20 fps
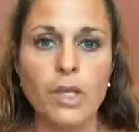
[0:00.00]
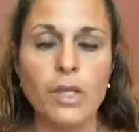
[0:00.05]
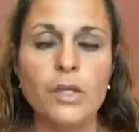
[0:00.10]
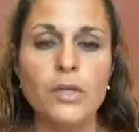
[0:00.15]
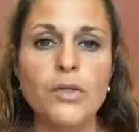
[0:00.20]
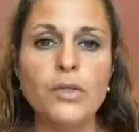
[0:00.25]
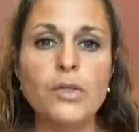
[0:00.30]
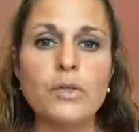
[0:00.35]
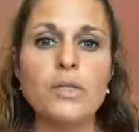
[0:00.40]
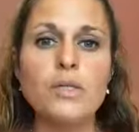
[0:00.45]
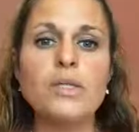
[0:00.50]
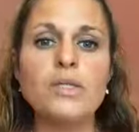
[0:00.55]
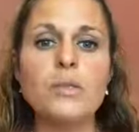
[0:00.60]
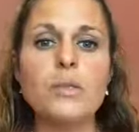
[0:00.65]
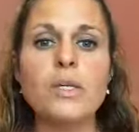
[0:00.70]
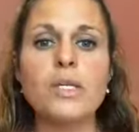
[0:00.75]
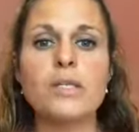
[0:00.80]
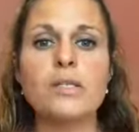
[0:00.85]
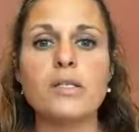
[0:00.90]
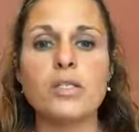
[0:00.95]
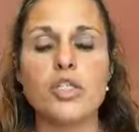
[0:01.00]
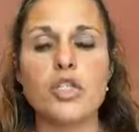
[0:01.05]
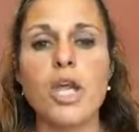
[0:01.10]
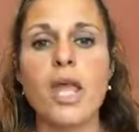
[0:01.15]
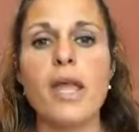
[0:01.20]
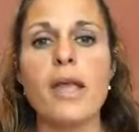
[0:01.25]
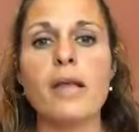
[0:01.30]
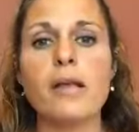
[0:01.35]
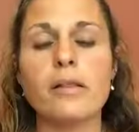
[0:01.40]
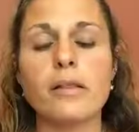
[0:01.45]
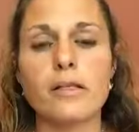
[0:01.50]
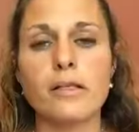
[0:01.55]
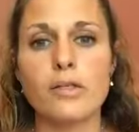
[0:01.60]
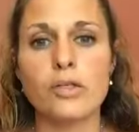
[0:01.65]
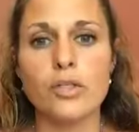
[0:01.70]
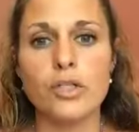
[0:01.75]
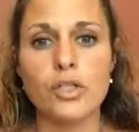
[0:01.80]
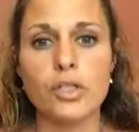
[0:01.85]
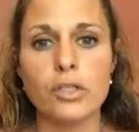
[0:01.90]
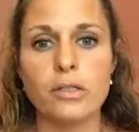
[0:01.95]
So this week's
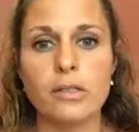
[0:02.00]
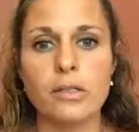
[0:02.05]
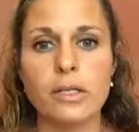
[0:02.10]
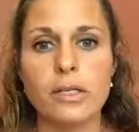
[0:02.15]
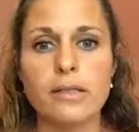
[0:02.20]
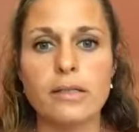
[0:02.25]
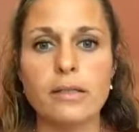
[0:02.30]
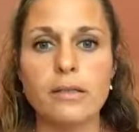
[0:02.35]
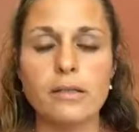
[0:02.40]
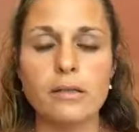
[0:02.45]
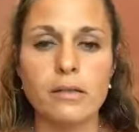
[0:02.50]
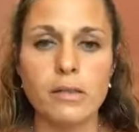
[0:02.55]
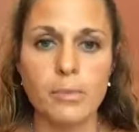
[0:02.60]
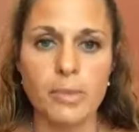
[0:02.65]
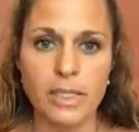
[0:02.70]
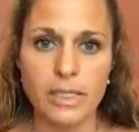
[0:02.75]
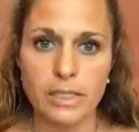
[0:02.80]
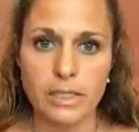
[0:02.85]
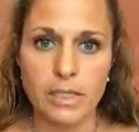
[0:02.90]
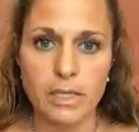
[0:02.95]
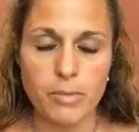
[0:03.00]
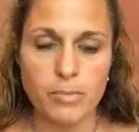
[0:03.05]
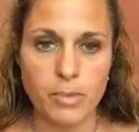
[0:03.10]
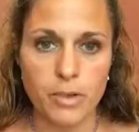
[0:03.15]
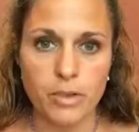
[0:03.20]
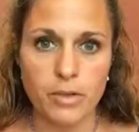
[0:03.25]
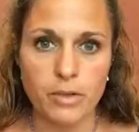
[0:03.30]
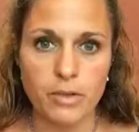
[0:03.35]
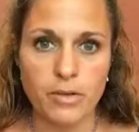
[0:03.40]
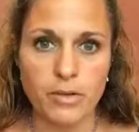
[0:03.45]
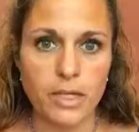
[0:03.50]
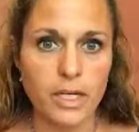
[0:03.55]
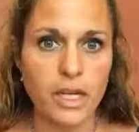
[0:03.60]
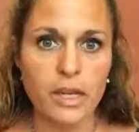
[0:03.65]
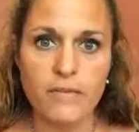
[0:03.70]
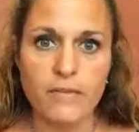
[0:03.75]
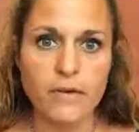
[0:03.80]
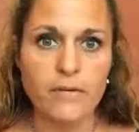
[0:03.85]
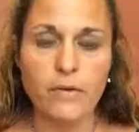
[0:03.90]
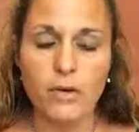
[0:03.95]
challenge is a little bit deeper than
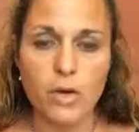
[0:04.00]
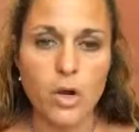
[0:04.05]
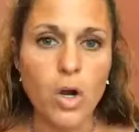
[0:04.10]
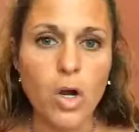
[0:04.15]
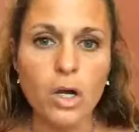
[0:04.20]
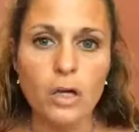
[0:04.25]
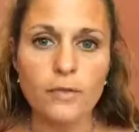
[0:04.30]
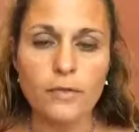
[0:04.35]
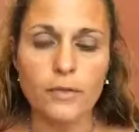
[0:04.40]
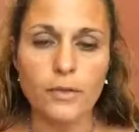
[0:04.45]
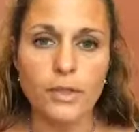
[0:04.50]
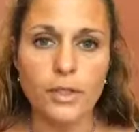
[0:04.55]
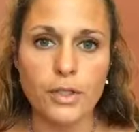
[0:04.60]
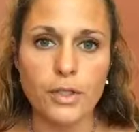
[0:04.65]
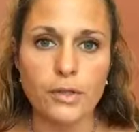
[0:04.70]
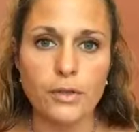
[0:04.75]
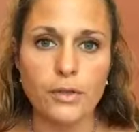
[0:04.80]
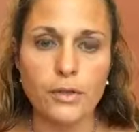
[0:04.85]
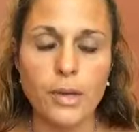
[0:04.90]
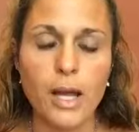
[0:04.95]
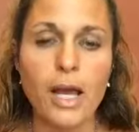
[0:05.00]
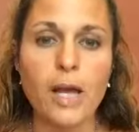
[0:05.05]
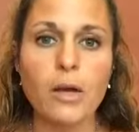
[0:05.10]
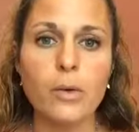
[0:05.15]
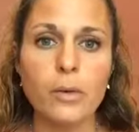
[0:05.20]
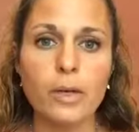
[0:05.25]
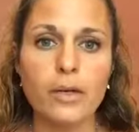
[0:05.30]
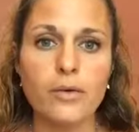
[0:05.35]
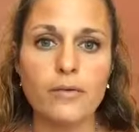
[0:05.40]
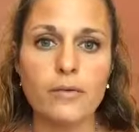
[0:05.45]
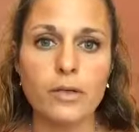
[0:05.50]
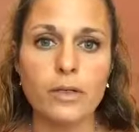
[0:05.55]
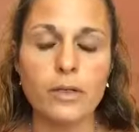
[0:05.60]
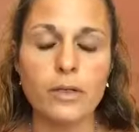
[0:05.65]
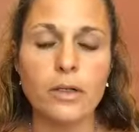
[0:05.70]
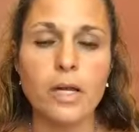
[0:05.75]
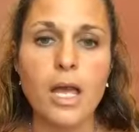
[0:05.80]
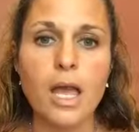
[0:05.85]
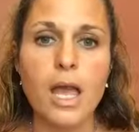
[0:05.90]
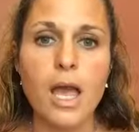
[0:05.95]
I've ever offered you.
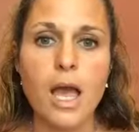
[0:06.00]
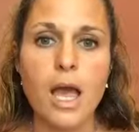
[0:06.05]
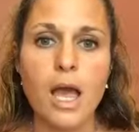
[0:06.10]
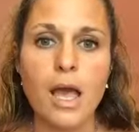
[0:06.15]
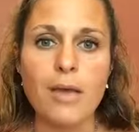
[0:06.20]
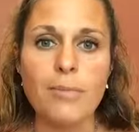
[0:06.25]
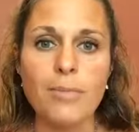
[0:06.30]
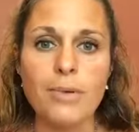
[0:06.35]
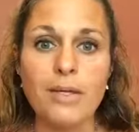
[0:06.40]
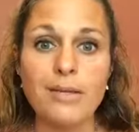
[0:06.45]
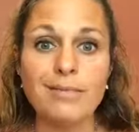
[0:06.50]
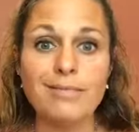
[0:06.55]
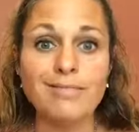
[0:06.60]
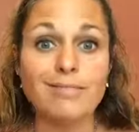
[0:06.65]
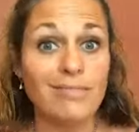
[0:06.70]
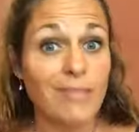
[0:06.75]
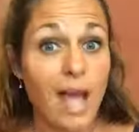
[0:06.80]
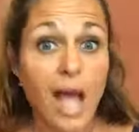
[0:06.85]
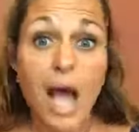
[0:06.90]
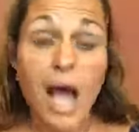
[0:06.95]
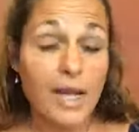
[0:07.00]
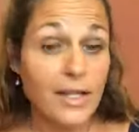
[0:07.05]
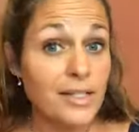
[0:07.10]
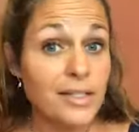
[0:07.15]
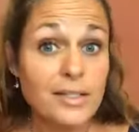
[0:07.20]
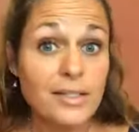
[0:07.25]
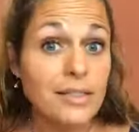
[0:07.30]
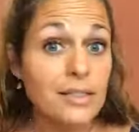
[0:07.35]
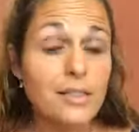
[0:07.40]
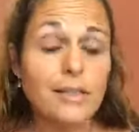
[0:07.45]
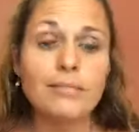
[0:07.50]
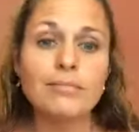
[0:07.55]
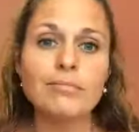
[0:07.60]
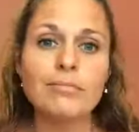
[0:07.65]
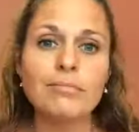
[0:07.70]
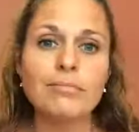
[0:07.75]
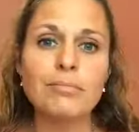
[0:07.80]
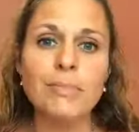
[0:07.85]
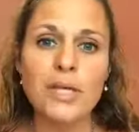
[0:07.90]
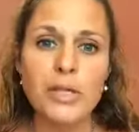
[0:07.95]
However, I've been
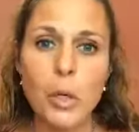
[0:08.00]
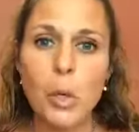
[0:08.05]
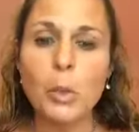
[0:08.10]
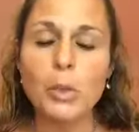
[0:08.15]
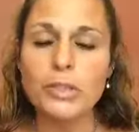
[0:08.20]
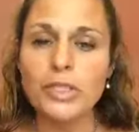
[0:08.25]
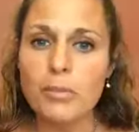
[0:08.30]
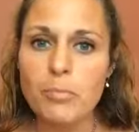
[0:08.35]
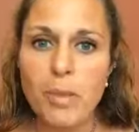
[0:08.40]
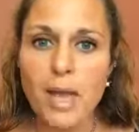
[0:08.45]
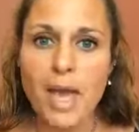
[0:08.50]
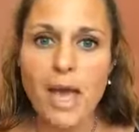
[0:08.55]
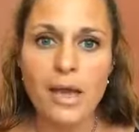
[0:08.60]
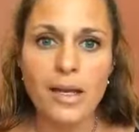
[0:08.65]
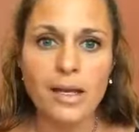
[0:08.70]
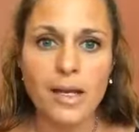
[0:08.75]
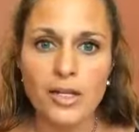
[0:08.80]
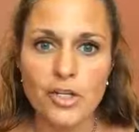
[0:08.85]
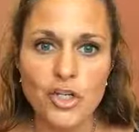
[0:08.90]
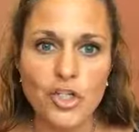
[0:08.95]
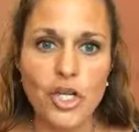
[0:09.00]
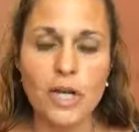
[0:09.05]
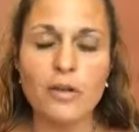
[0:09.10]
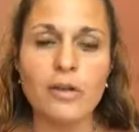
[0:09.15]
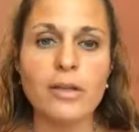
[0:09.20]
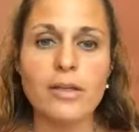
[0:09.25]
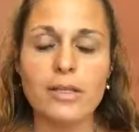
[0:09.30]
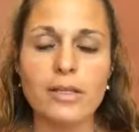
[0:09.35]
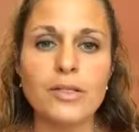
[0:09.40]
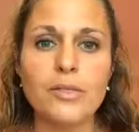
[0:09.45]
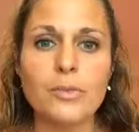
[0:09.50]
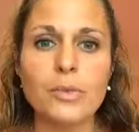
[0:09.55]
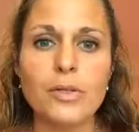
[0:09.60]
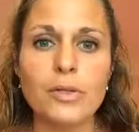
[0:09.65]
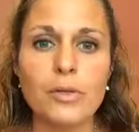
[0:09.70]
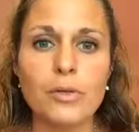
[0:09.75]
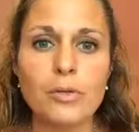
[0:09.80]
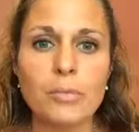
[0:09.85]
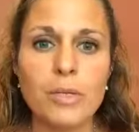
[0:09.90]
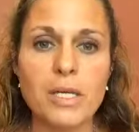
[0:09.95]
holding back on sharing this with
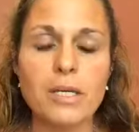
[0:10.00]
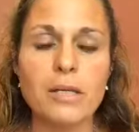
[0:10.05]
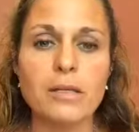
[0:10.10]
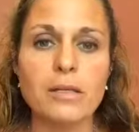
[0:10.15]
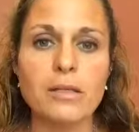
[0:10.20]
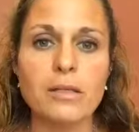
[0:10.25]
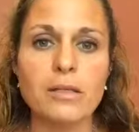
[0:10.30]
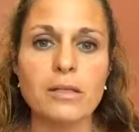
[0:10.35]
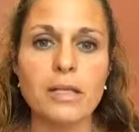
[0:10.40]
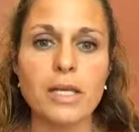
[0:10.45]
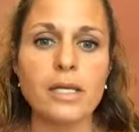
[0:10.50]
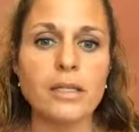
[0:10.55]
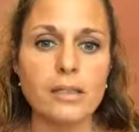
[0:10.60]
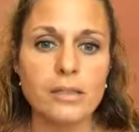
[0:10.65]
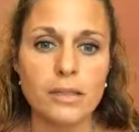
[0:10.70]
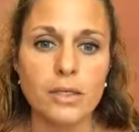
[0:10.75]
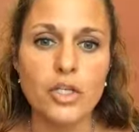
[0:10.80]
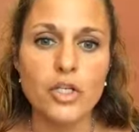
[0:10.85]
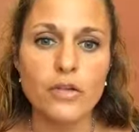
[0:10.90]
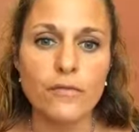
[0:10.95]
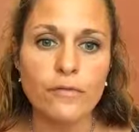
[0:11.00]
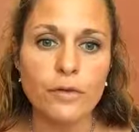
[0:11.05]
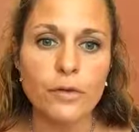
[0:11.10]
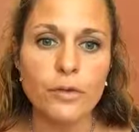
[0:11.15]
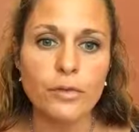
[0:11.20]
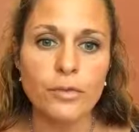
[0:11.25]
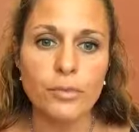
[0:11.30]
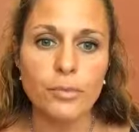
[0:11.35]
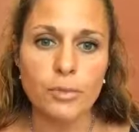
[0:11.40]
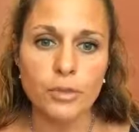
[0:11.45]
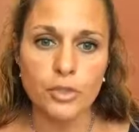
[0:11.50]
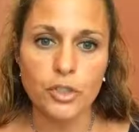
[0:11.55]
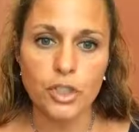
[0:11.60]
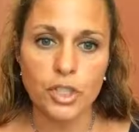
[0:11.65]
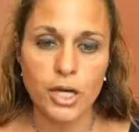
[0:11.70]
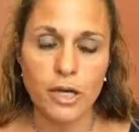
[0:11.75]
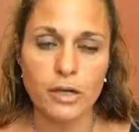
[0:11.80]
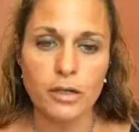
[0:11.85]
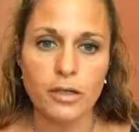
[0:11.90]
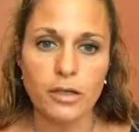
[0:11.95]
you because it's such a vulnerable
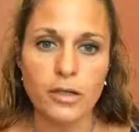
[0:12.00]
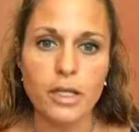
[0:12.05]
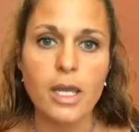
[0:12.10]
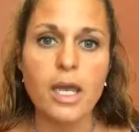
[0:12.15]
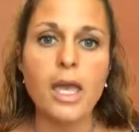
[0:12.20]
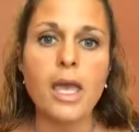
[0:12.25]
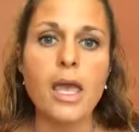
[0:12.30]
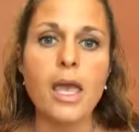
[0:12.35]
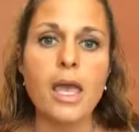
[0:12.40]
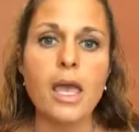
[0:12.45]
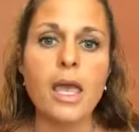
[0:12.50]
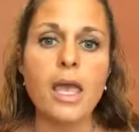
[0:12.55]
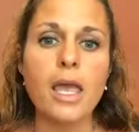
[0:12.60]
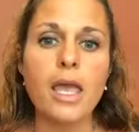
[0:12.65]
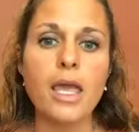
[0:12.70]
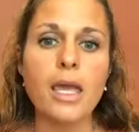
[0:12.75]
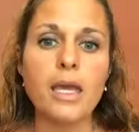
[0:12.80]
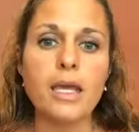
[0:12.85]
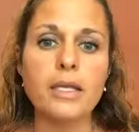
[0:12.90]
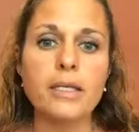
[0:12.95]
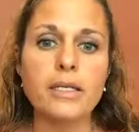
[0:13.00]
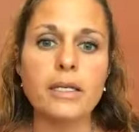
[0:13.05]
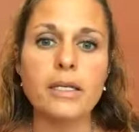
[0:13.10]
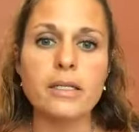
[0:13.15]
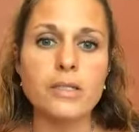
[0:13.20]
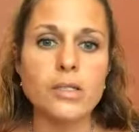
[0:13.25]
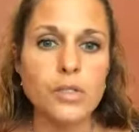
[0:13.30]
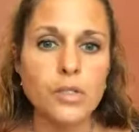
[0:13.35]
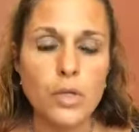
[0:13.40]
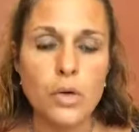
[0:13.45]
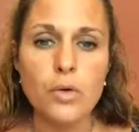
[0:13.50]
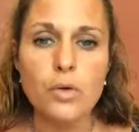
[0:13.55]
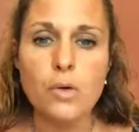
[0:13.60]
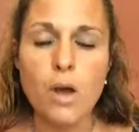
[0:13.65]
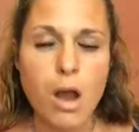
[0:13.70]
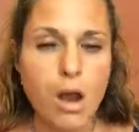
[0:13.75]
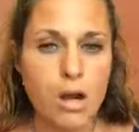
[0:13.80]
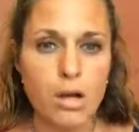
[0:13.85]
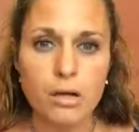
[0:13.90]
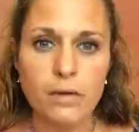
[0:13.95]
share and it's so
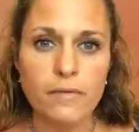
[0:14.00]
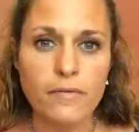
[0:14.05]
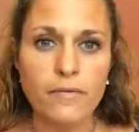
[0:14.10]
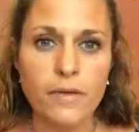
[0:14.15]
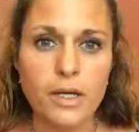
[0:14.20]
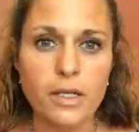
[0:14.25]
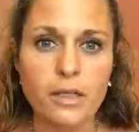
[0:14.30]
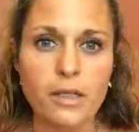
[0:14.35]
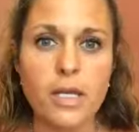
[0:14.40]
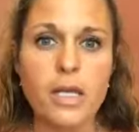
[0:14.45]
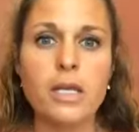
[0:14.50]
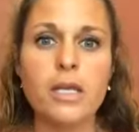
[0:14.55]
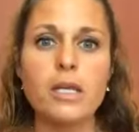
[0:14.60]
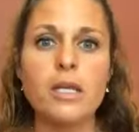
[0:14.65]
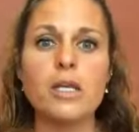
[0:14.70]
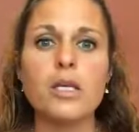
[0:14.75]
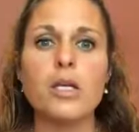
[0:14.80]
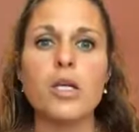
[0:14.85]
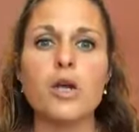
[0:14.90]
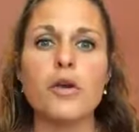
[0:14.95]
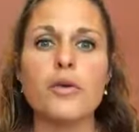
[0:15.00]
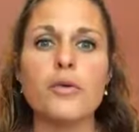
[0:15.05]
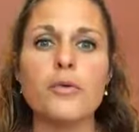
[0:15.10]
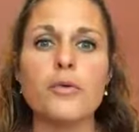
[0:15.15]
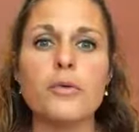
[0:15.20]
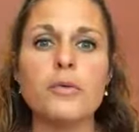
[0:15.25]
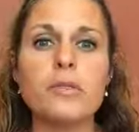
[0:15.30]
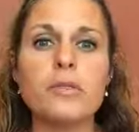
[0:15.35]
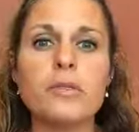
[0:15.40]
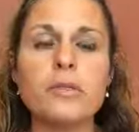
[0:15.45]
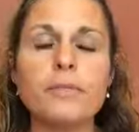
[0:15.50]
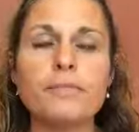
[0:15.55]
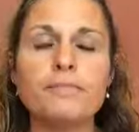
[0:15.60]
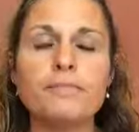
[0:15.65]
heartfelt and it goes